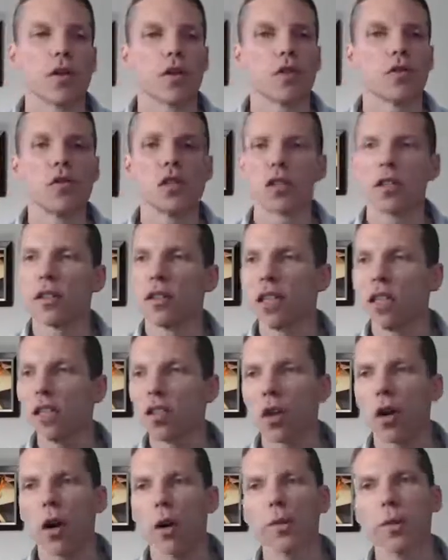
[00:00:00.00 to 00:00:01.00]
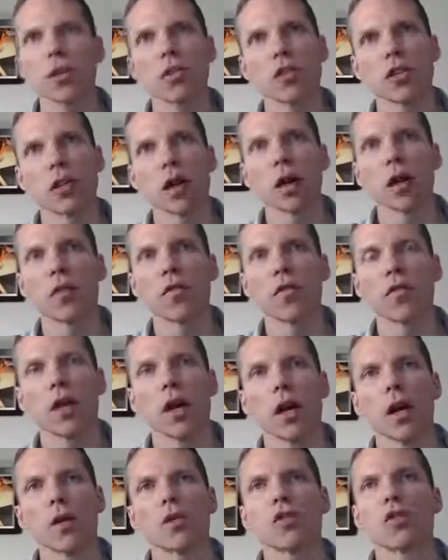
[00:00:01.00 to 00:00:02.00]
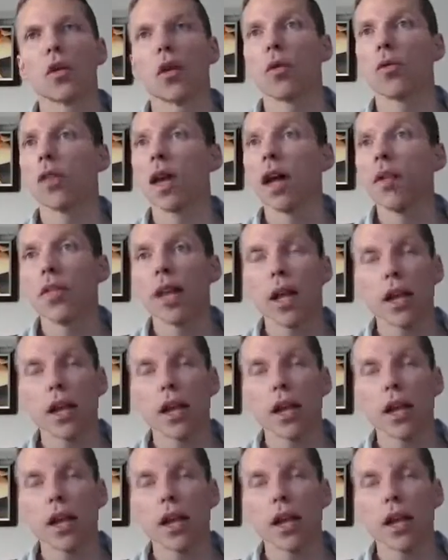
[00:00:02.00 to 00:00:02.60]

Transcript: you just disarm yourself so that the